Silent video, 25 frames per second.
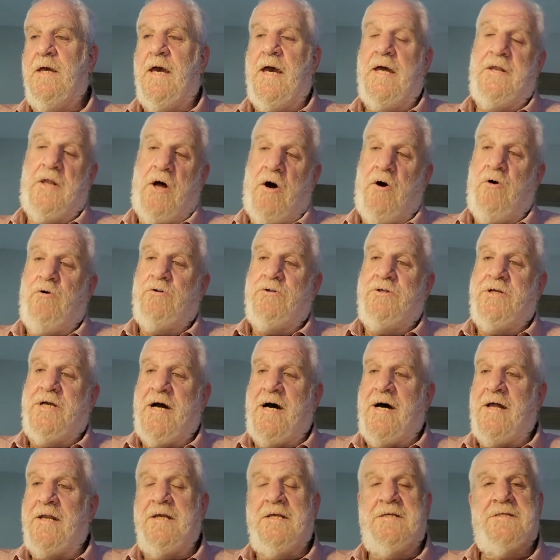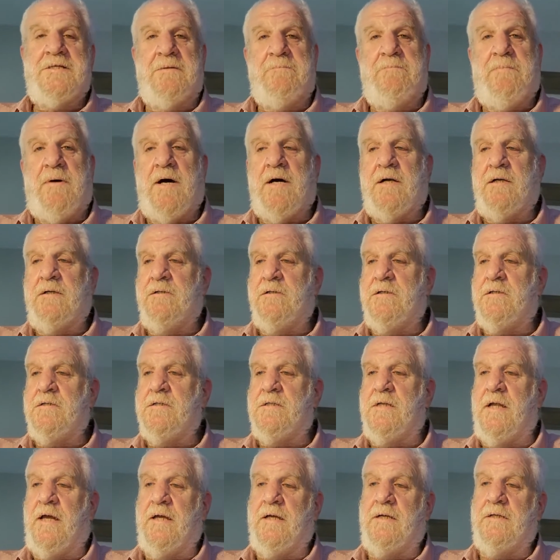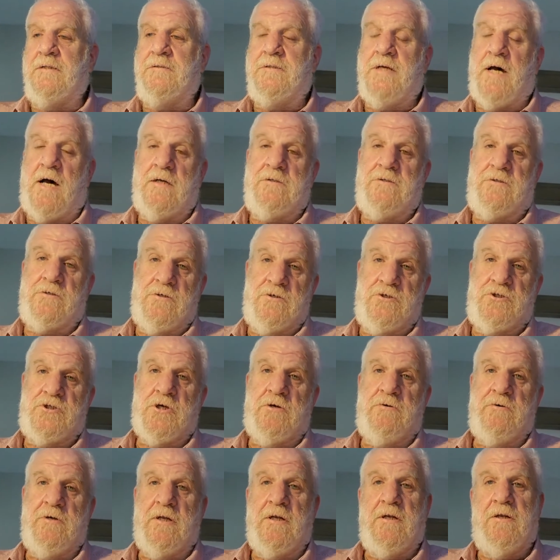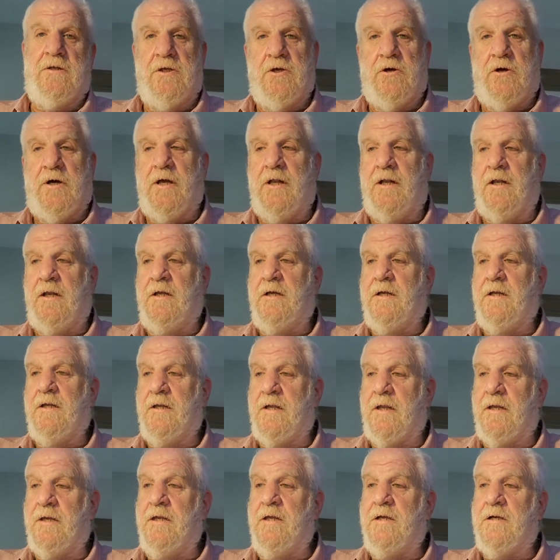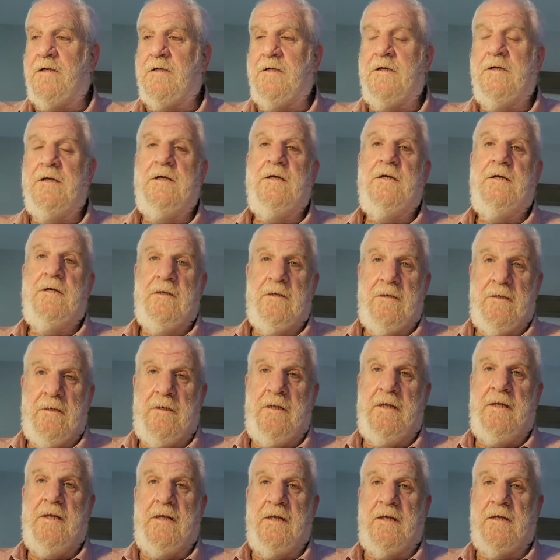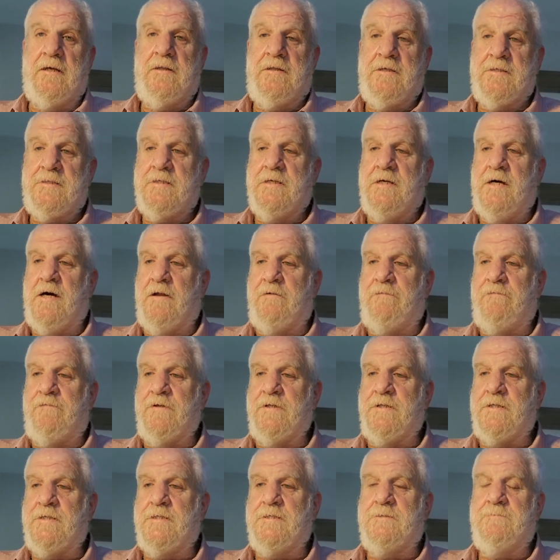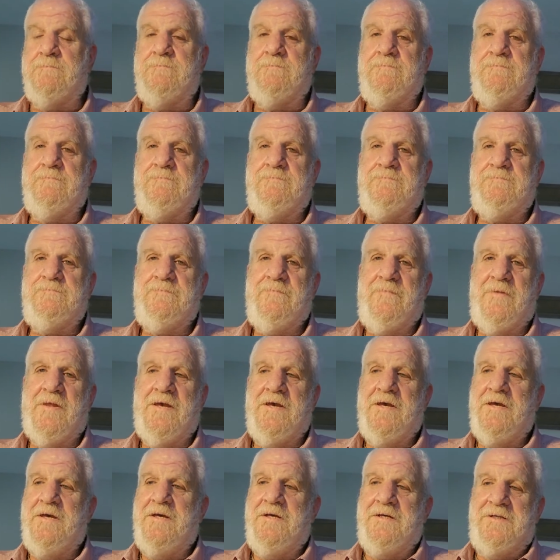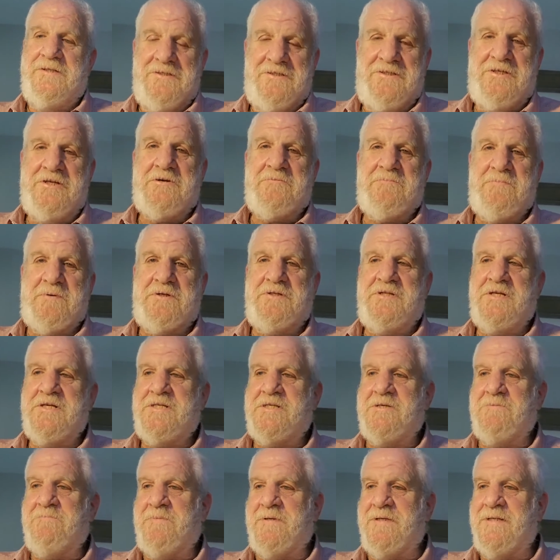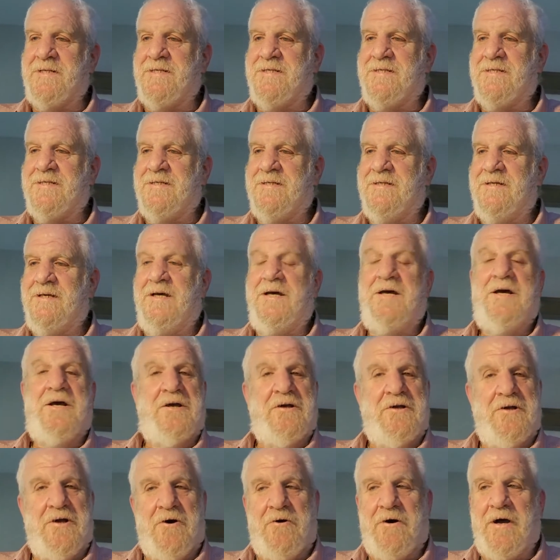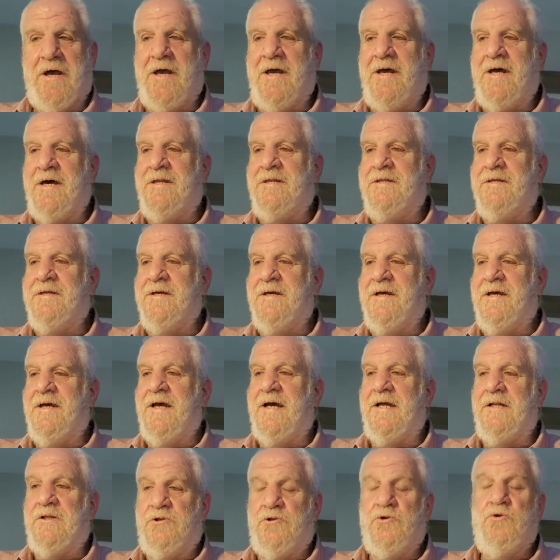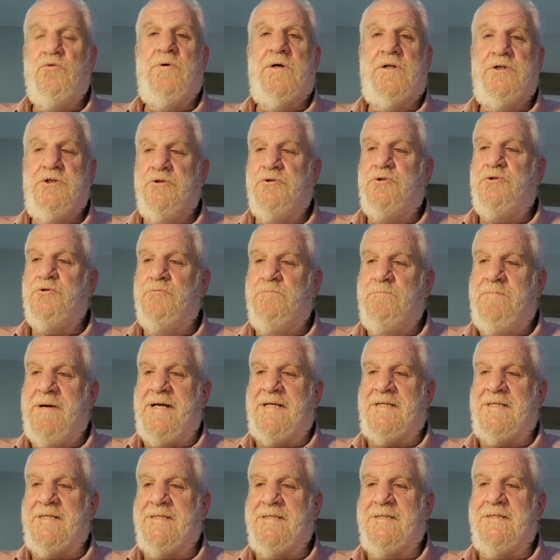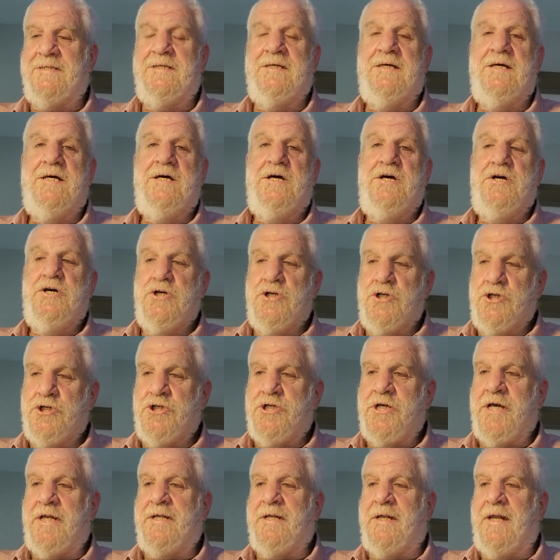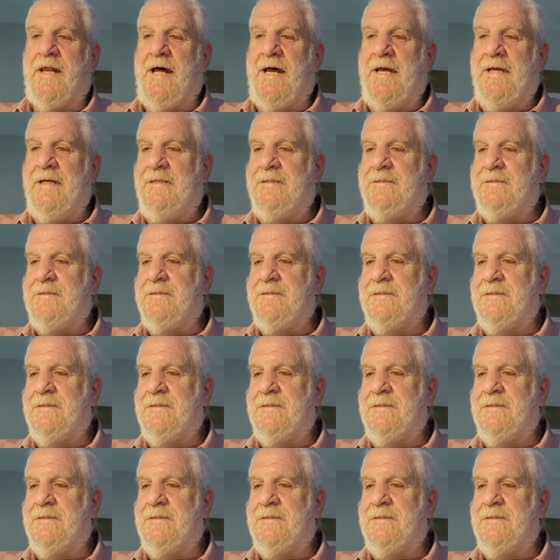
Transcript: and old colleagues and partners like Dr. Joel Yoel Lanier leading this conference. Dear participants, go ahead and do what you do best. Shed a light,